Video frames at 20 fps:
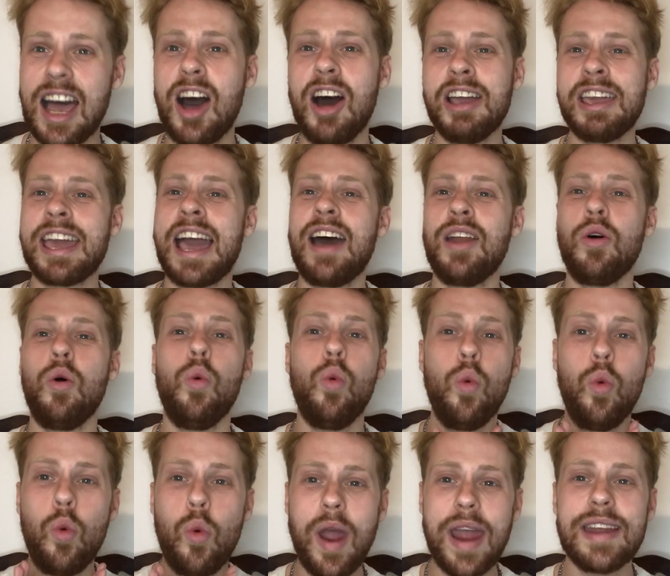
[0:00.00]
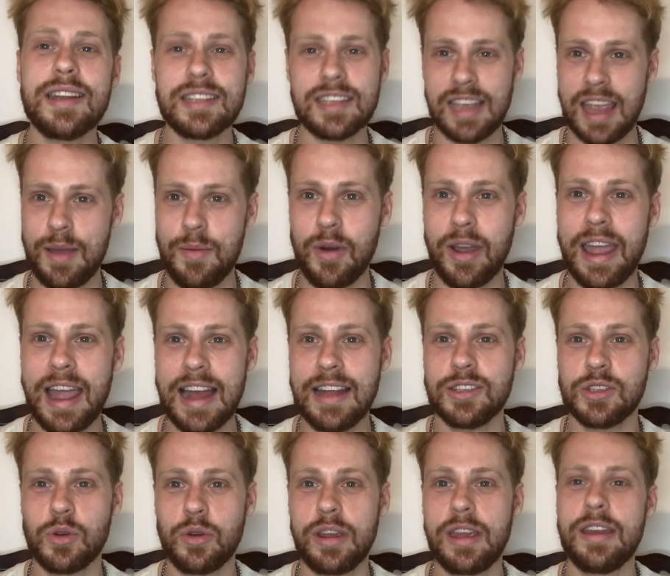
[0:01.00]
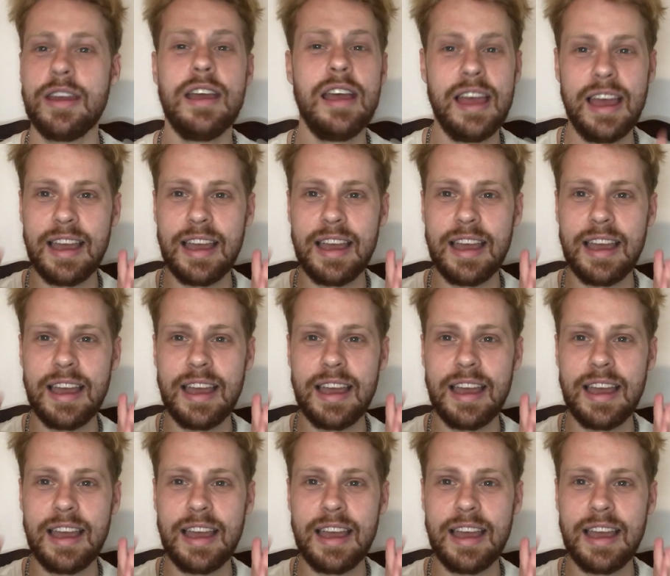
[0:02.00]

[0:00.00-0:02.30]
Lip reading: I cannot wait to get my hands on it.